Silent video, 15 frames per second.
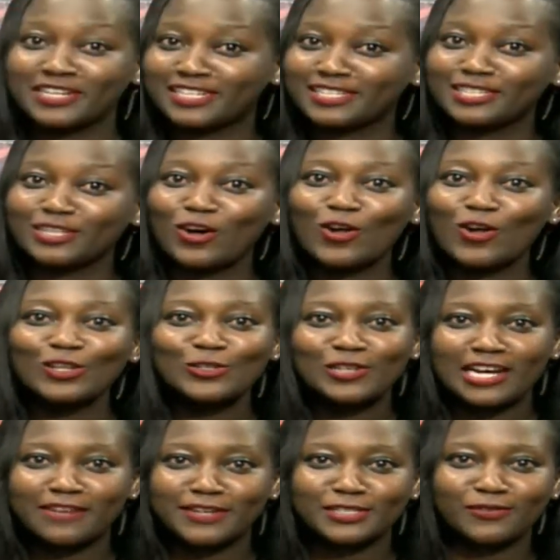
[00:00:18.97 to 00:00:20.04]
us and all you
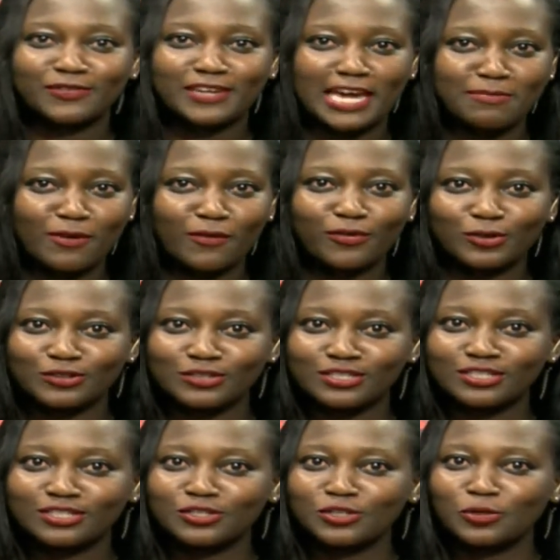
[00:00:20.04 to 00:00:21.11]
lovers of Game of
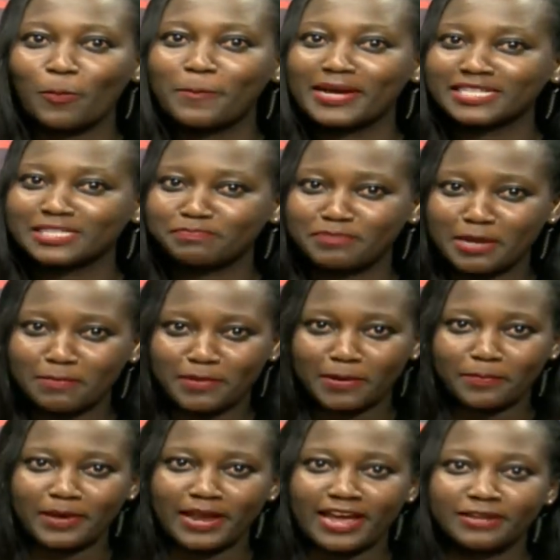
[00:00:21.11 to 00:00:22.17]
Thrones, you best be
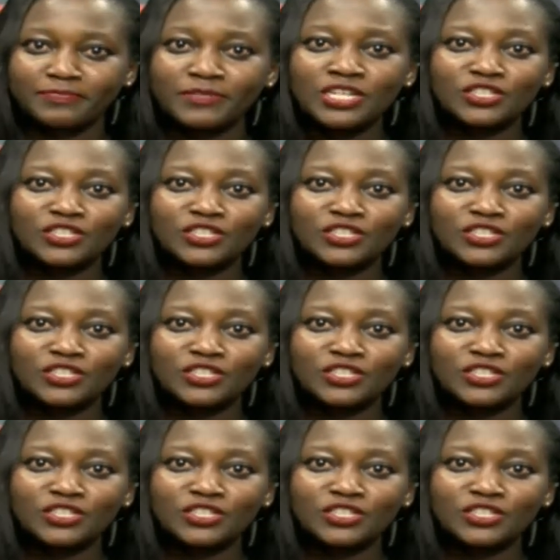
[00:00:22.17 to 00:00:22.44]
prepared.